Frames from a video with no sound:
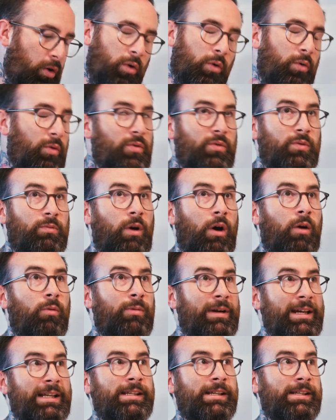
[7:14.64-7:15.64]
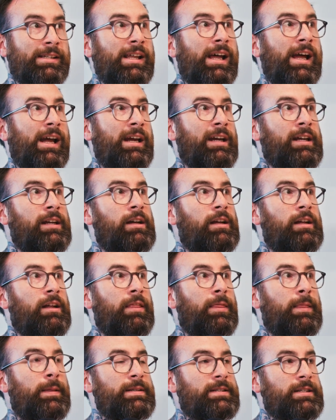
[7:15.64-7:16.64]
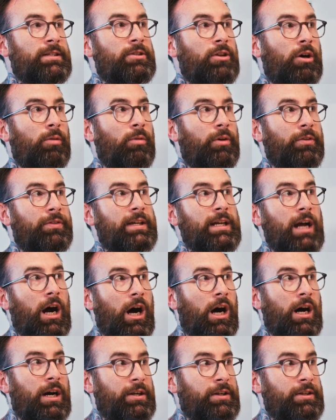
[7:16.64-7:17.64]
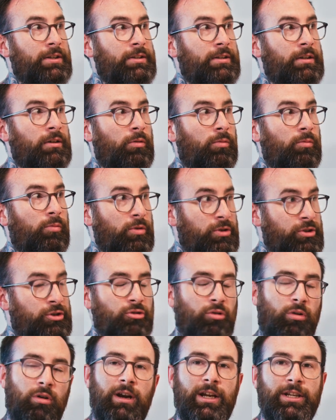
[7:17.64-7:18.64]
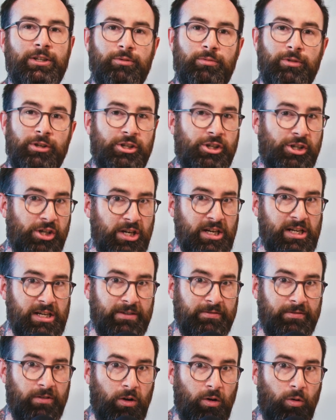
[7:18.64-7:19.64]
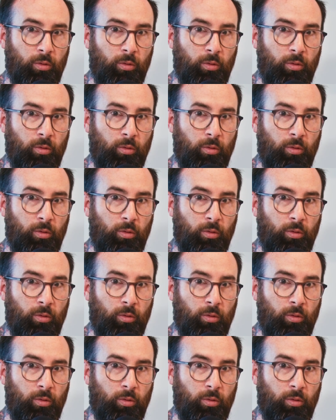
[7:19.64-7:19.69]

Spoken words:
who are we to say this is not what the artist was trying to achieve